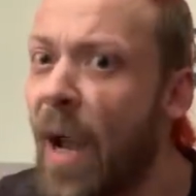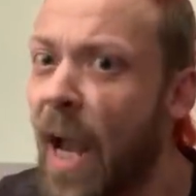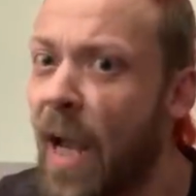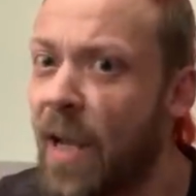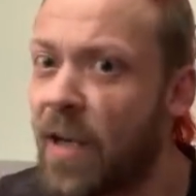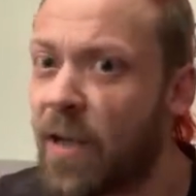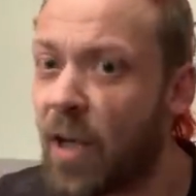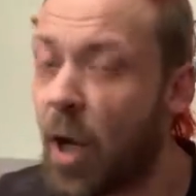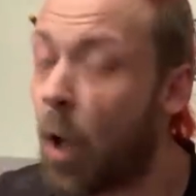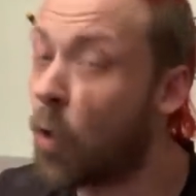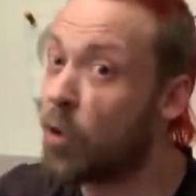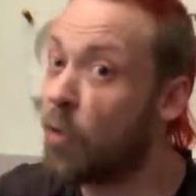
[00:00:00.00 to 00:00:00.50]

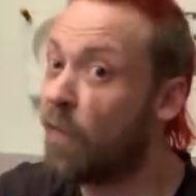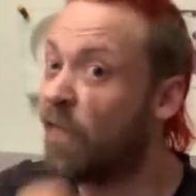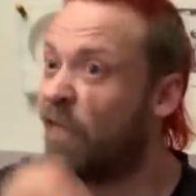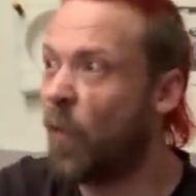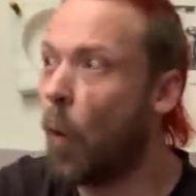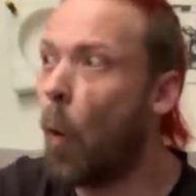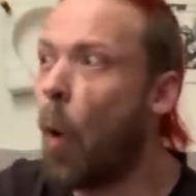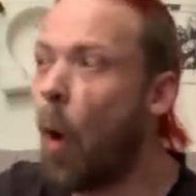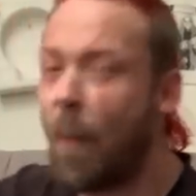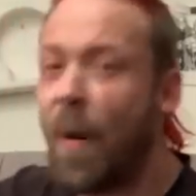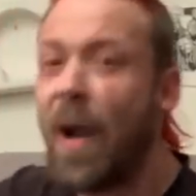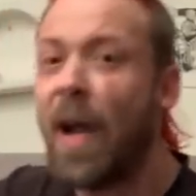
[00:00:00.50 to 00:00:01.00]
Cole. You've
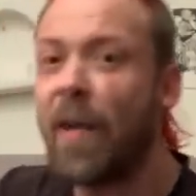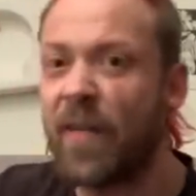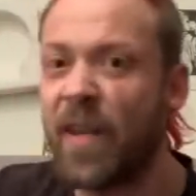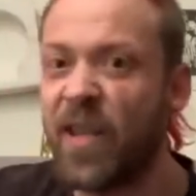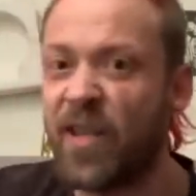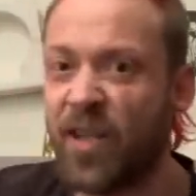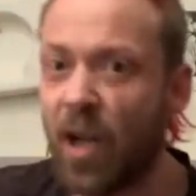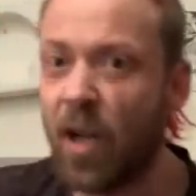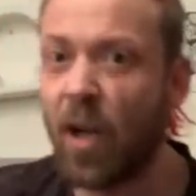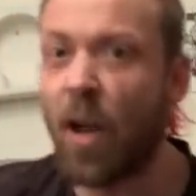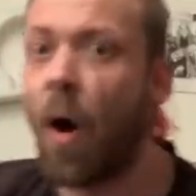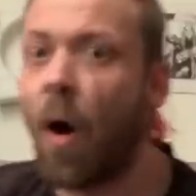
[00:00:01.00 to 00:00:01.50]
thought about this
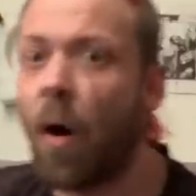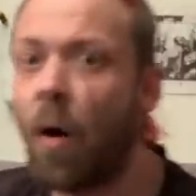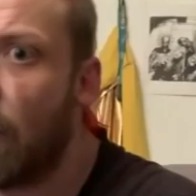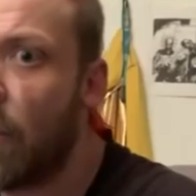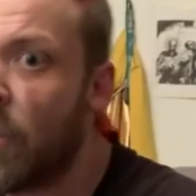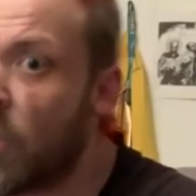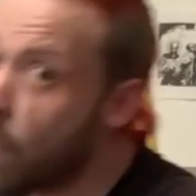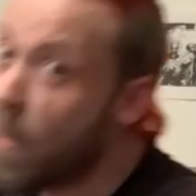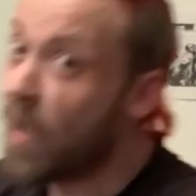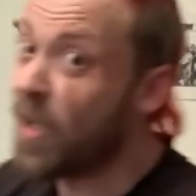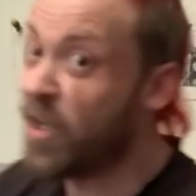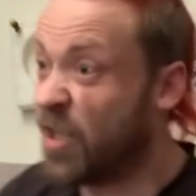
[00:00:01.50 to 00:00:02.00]
a lot.
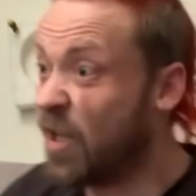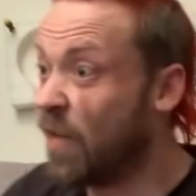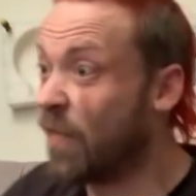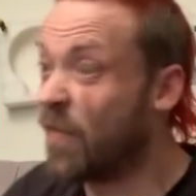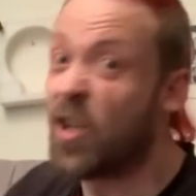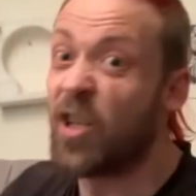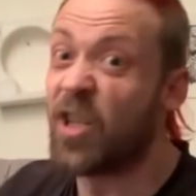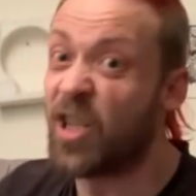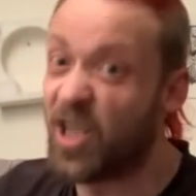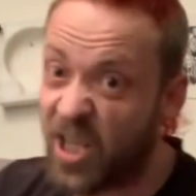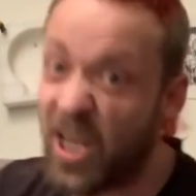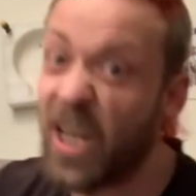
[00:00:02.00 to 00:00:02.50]
You must have
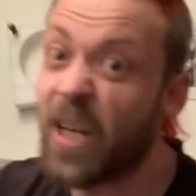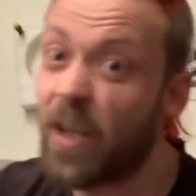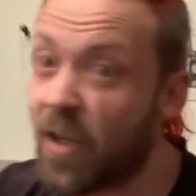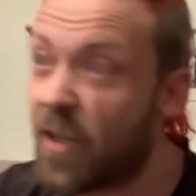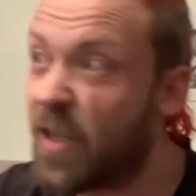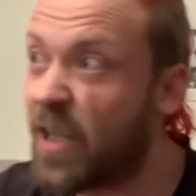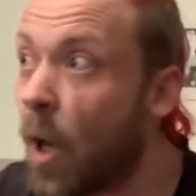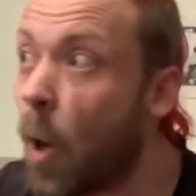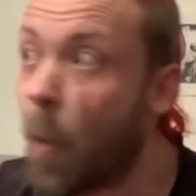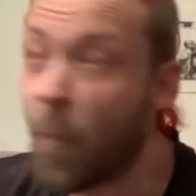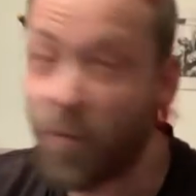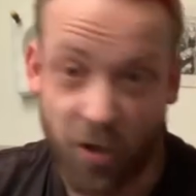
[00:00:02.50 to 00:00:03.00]
considered
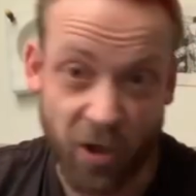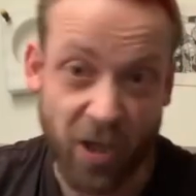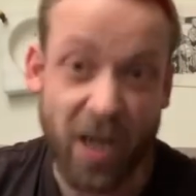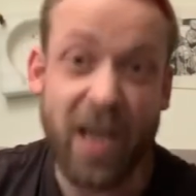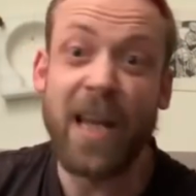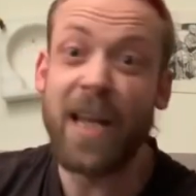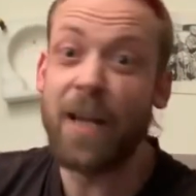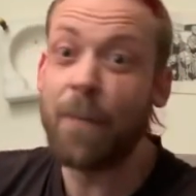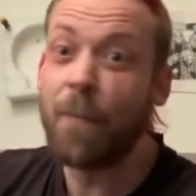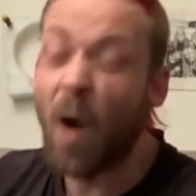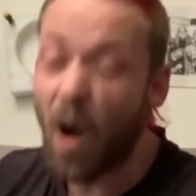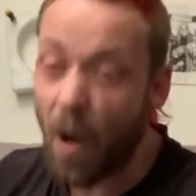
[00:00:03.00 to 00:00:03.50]
the option that
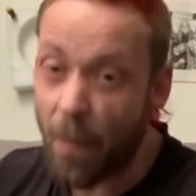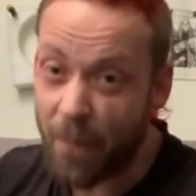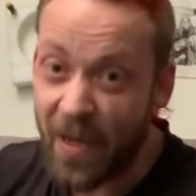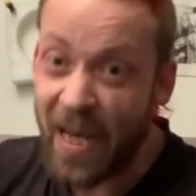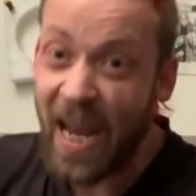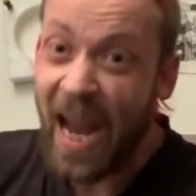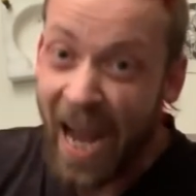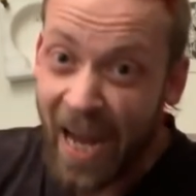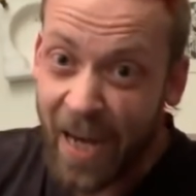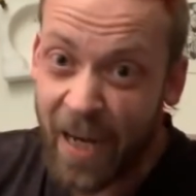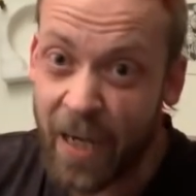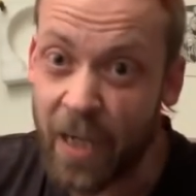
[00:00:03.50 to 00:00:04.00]
he might be
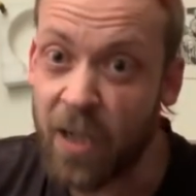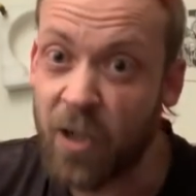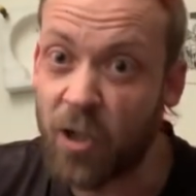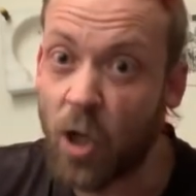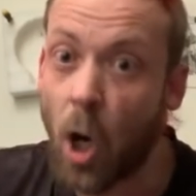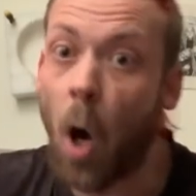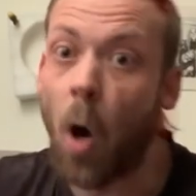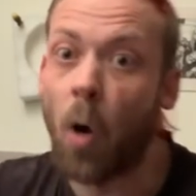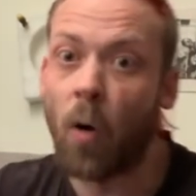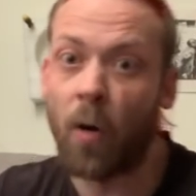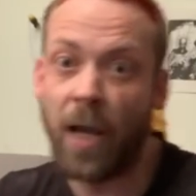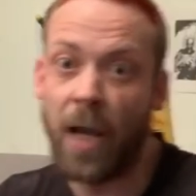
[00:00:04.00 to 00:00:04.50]
hanging
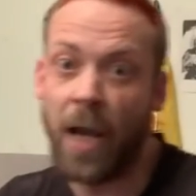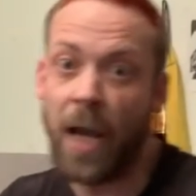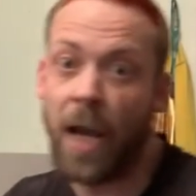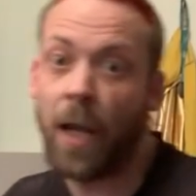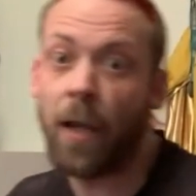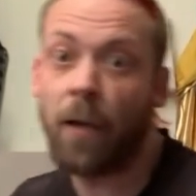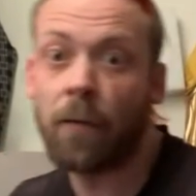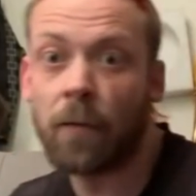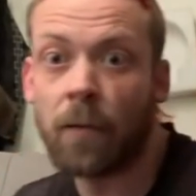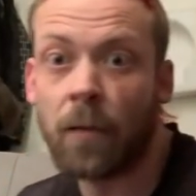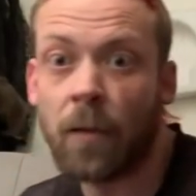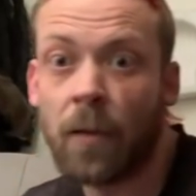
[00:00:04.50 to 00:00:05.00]
dong here.